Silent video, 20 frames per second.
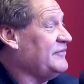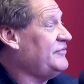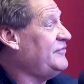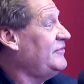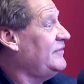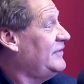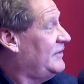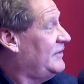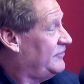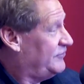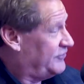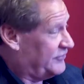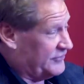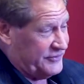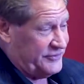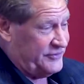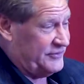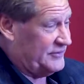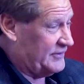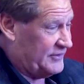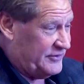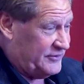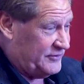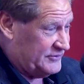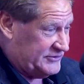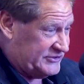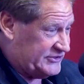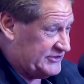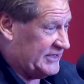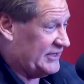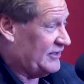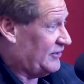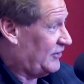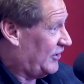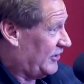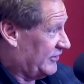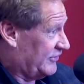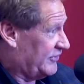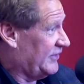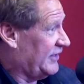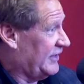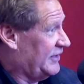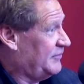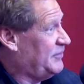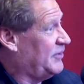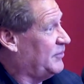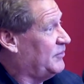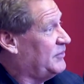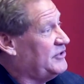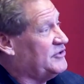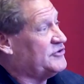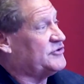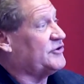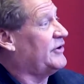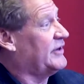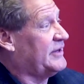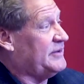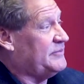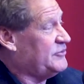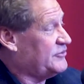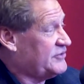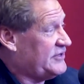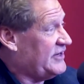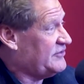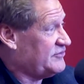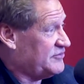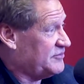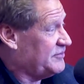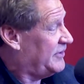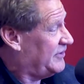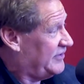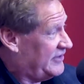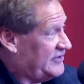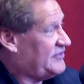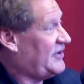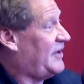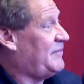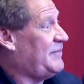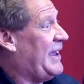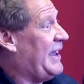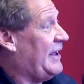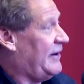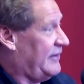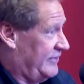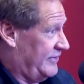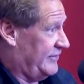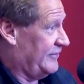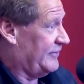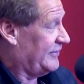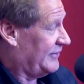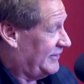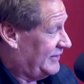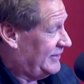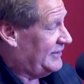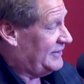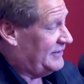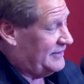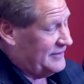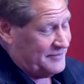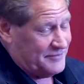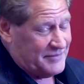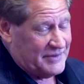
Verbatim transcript: F- for your little sing along thing, but when you start giving your testimonies, I'm out of there. Mm-hmm.